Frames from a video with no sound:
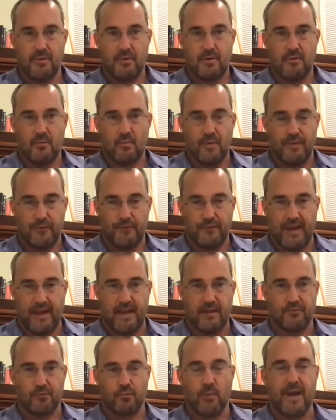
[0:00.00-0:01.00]
with his
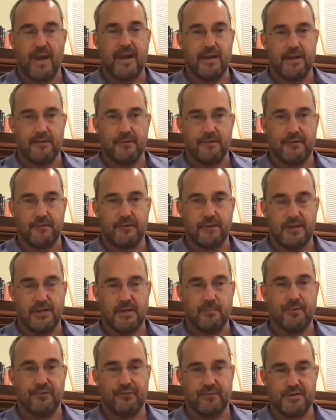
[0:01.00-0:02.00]
hands raised in
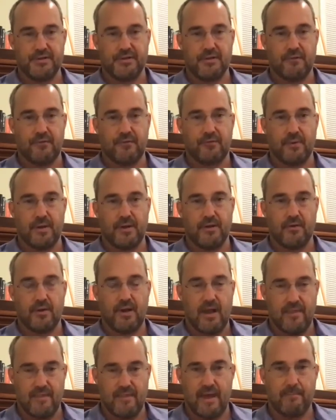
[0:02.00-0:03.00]
a position of surrender.
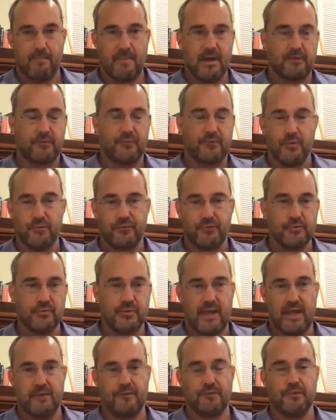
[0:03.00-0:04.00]
And that makes those two
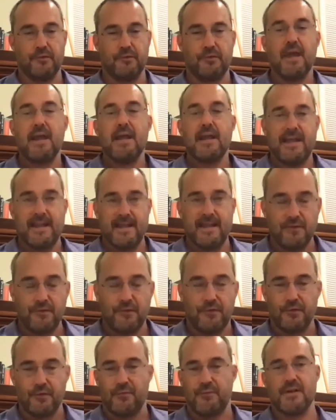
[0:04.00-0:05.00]
cases
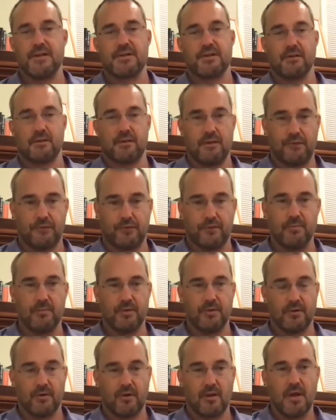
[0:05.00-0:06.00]
insufficiently
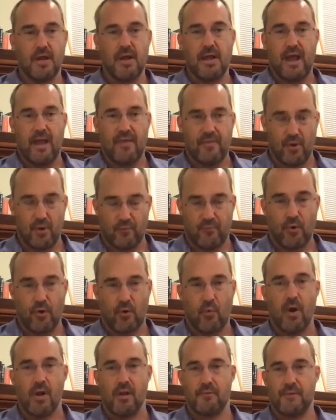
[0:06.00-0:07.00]
similar, and therefore
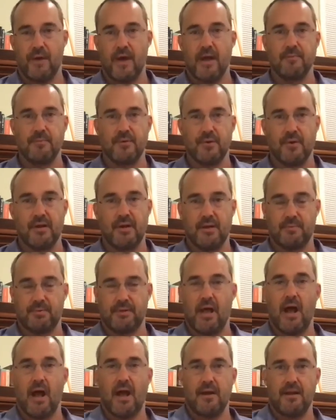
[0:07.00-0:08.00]
qualified immunity
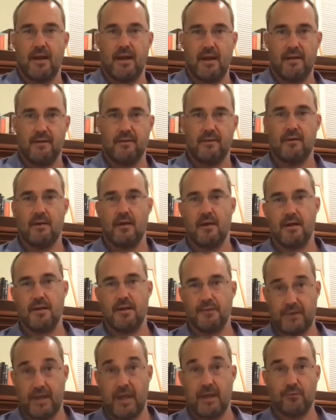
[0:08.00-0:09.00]
applied, and
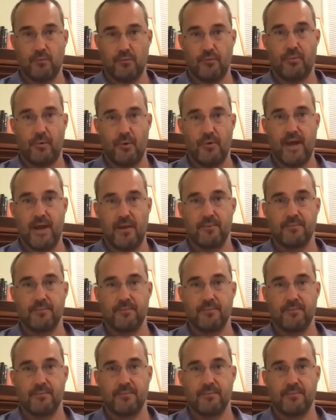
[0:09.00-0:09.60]
his case was thrown out.